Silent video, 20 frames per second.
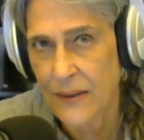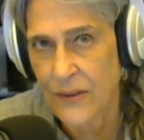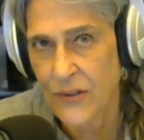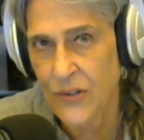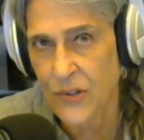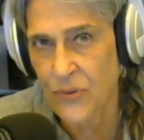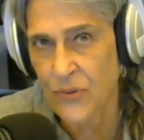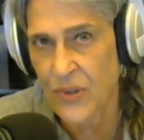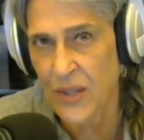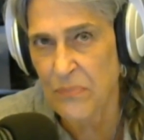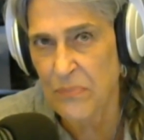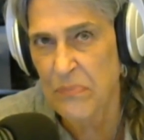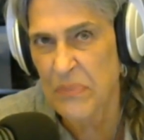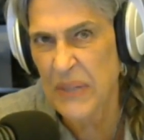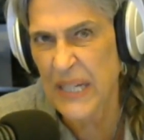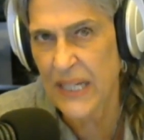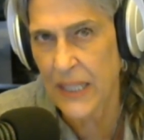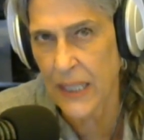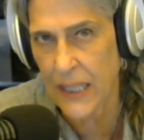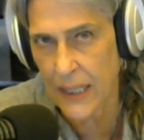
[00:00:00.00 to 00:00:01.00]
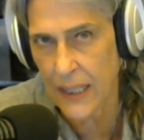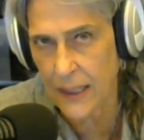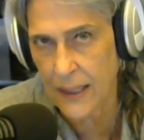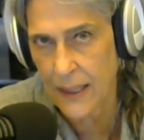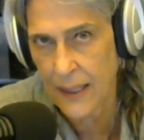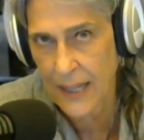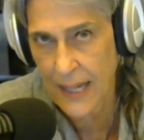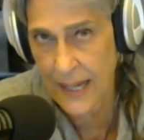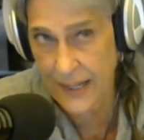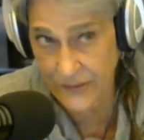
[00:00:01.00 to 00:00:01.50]
do the bidding,
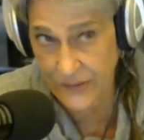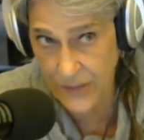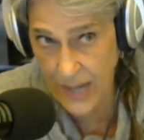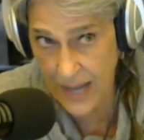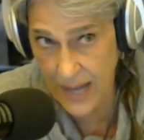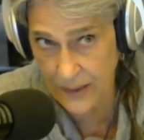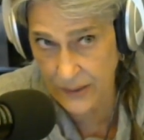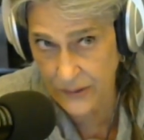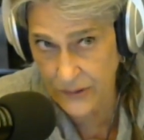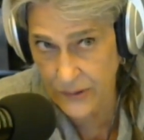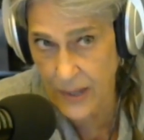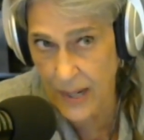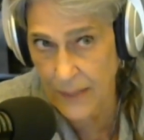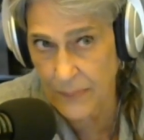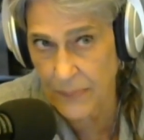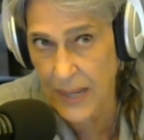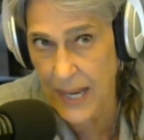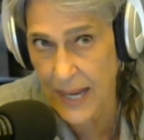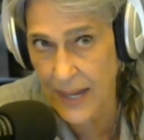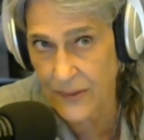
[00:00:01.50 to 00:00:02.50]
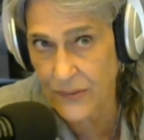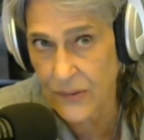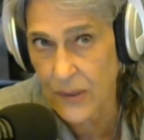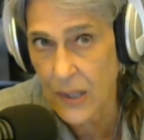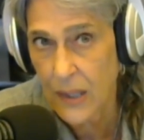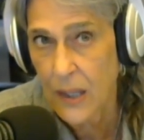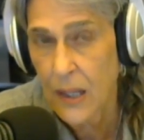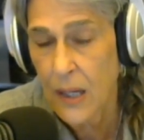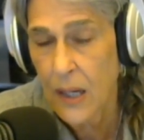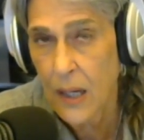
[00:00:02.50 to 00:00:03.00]
as Donald Trump has,
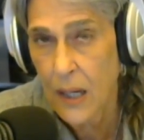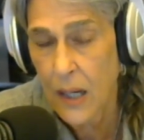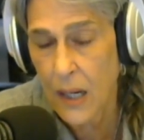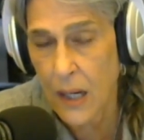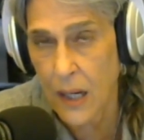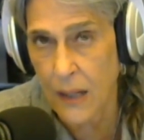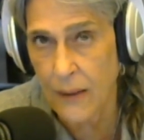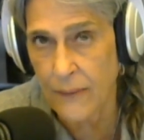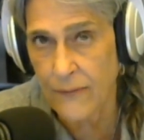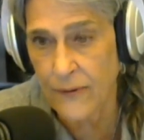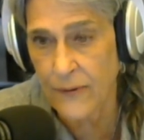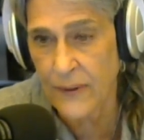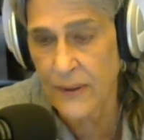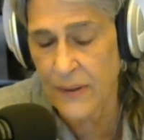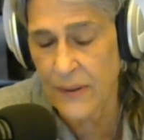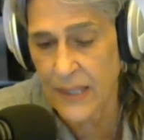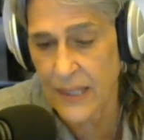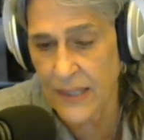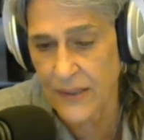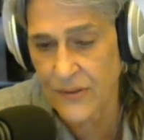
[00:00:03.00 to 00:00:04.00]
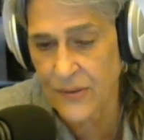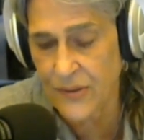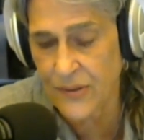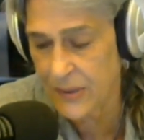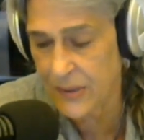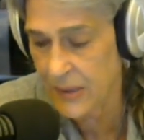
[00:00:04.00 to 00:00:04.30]
of this